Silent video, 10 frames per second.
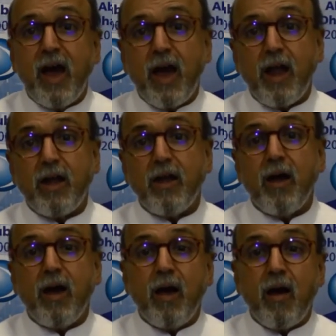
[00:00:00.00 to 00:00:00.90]
and
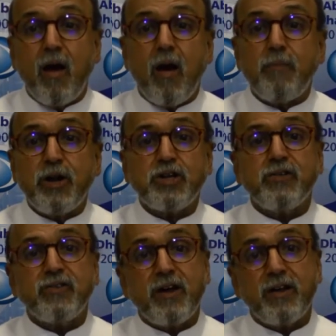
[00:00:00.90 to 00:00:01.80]

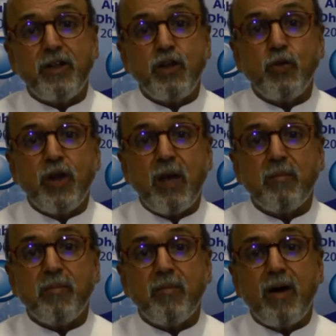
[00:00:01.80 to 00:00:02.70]
operations under the new
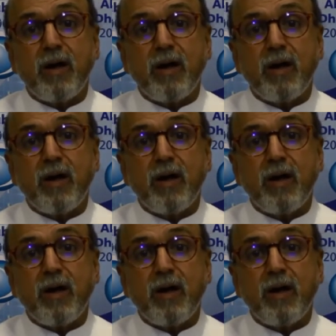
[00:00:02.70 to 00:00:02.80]
name